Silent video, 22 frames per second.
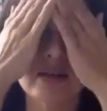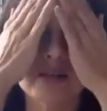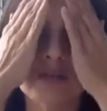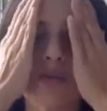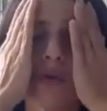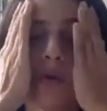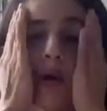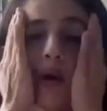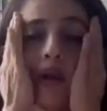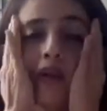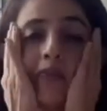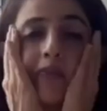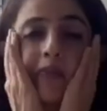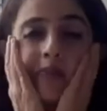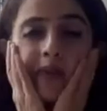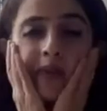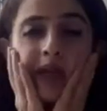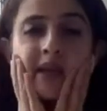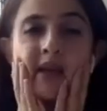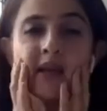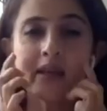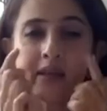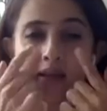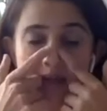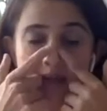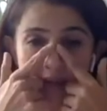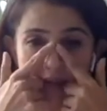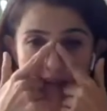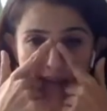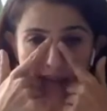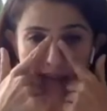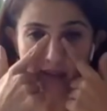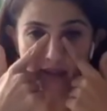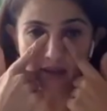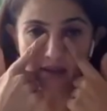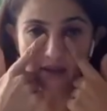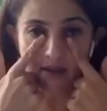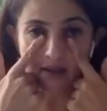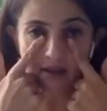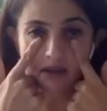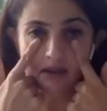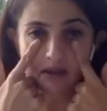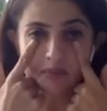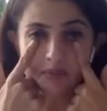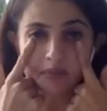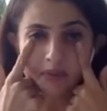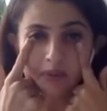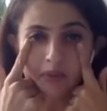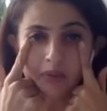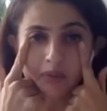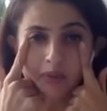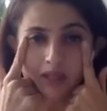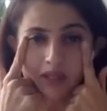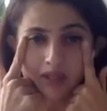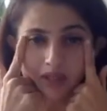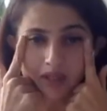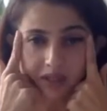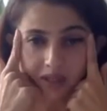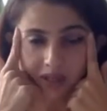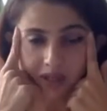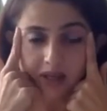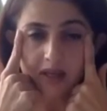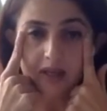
he's gone pale, there are bluish